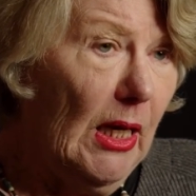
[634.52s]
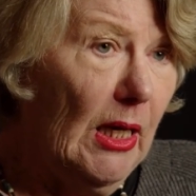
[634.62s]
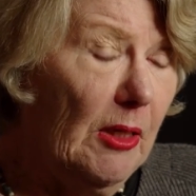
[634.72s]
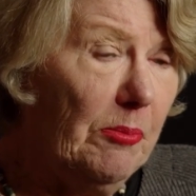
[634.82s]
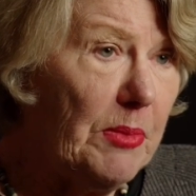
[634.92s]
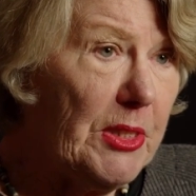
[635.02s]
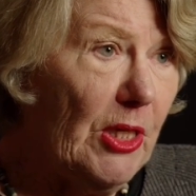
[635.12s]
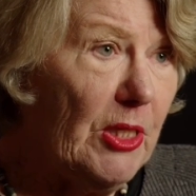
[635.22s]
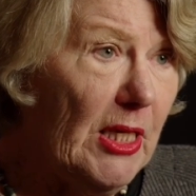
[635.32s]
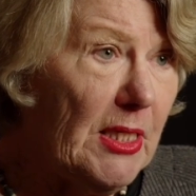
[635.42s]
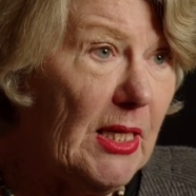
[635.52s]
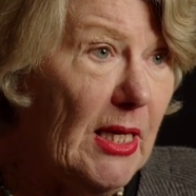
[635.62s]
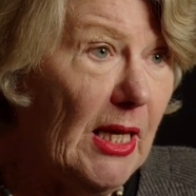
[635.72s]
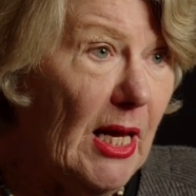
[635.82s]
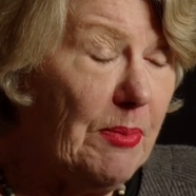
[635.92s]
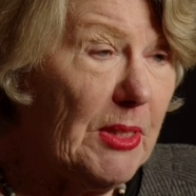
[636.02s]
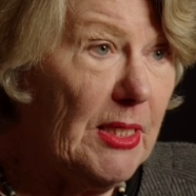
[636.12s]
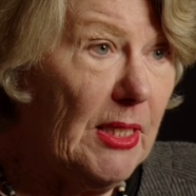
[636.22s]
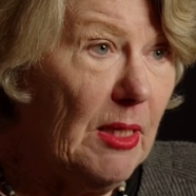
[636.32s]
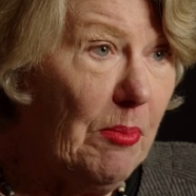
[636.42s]
Um, so, yes, he came to
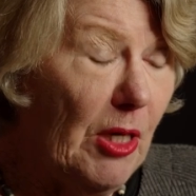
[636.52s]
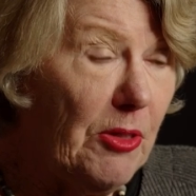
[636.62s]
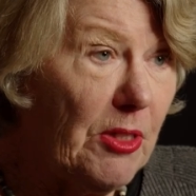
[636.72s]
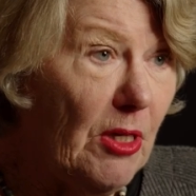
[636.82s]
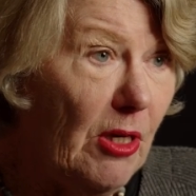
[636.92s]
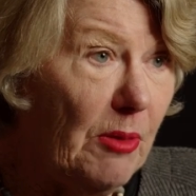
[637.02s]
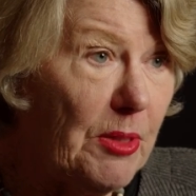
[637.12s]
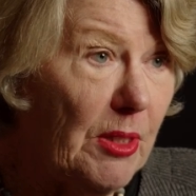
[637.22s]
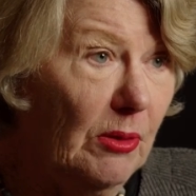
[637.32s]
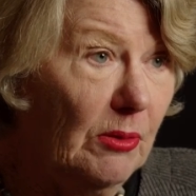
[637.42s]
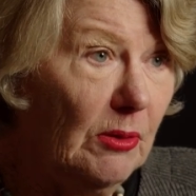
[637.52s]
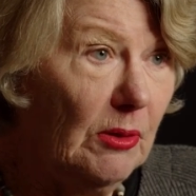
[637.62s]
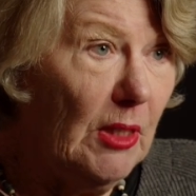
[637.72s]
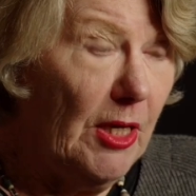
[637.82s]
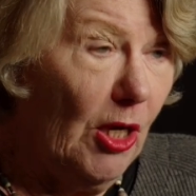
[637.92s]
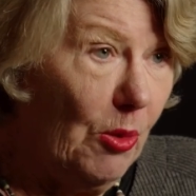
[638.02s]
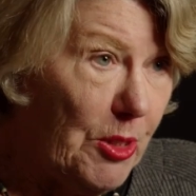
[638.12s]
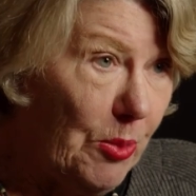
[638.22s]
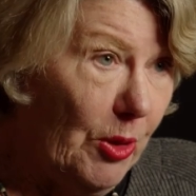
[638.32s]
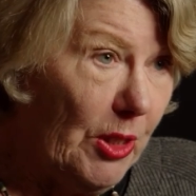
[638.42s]
Sydney both times, and I
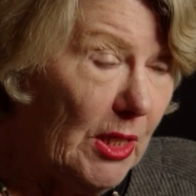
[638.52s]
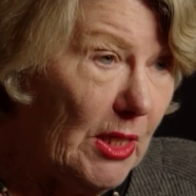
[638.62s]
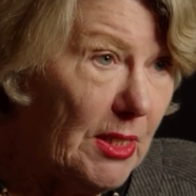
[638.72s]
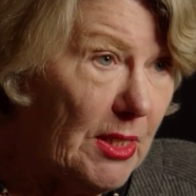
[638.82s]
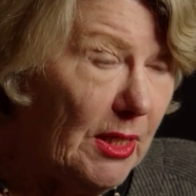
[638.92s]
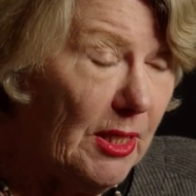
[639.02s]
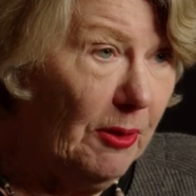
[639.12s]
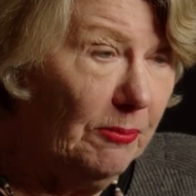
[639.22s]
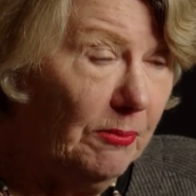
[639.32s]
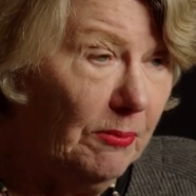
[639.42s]
was working in Sydney.